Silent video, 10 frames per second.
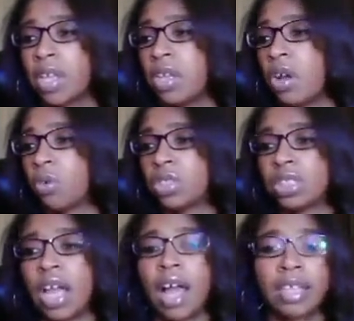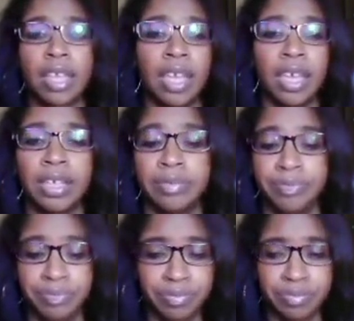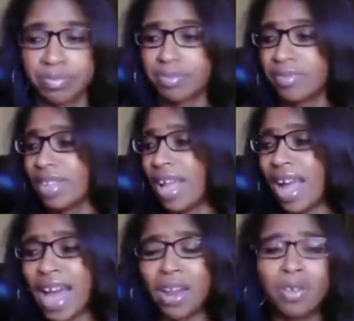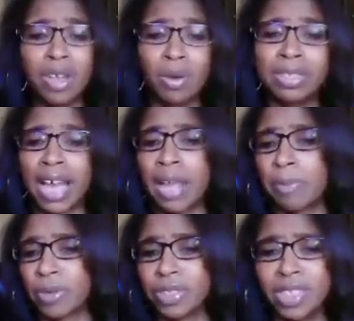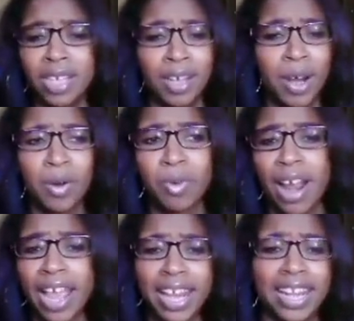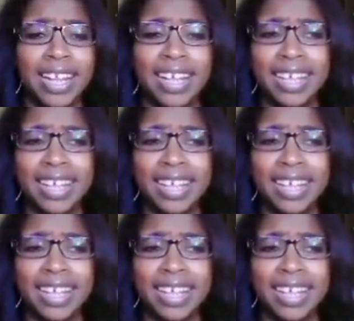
you know, stock in, I don't know, diapers, right?